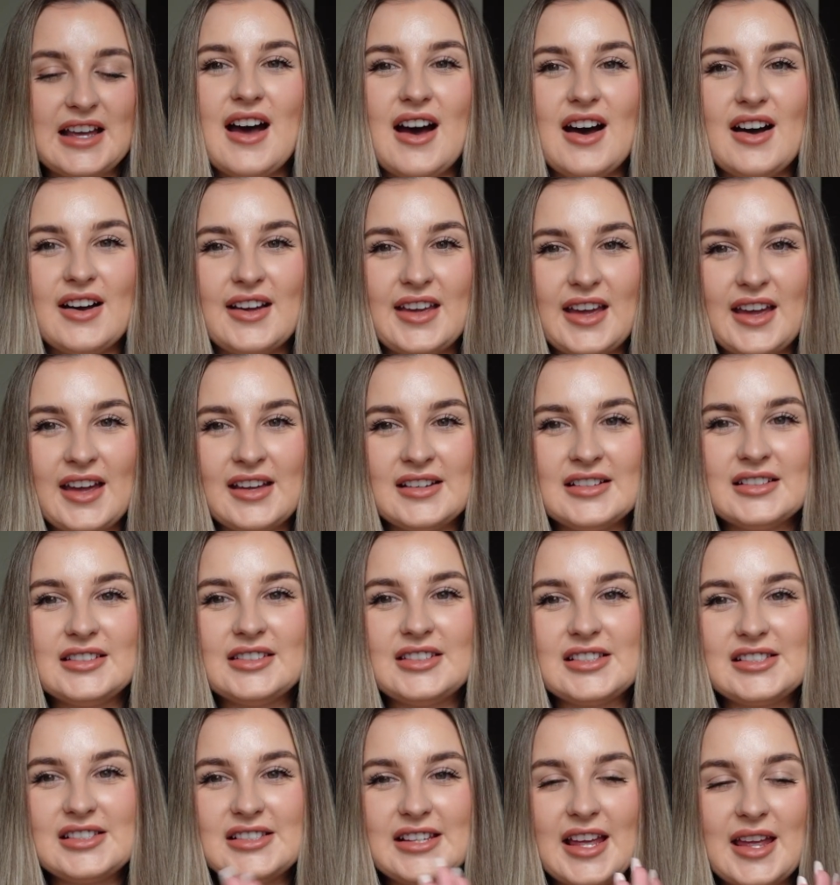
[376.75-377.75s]
Again,
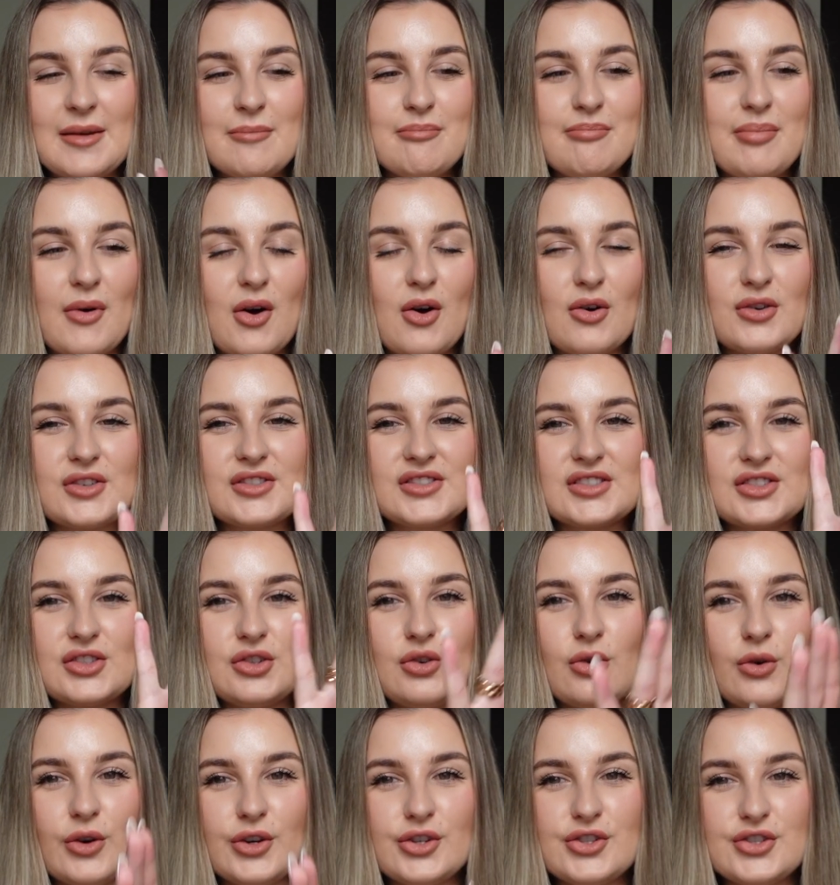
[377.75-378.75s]
the same box,
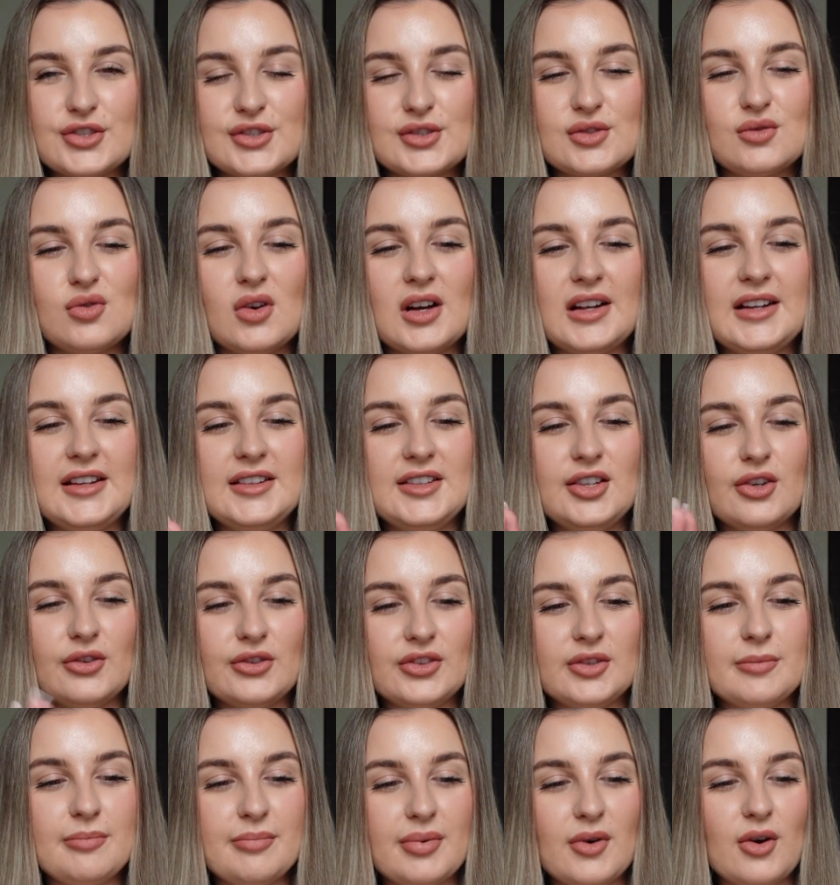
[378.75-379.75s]
gorgeous quality
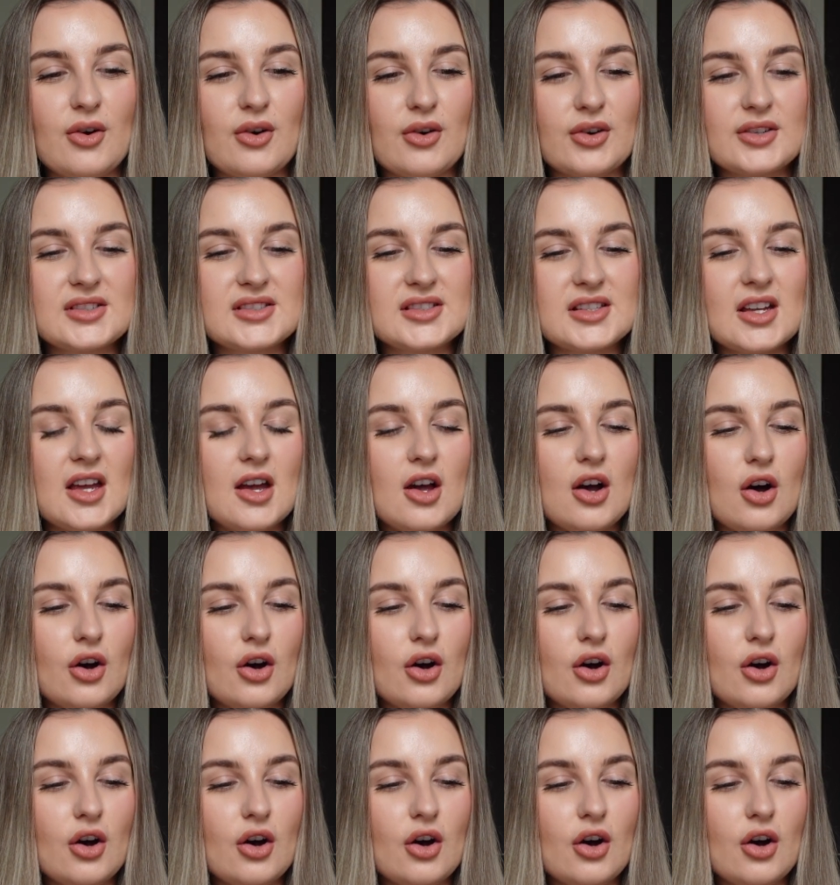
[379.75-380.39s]
on the box.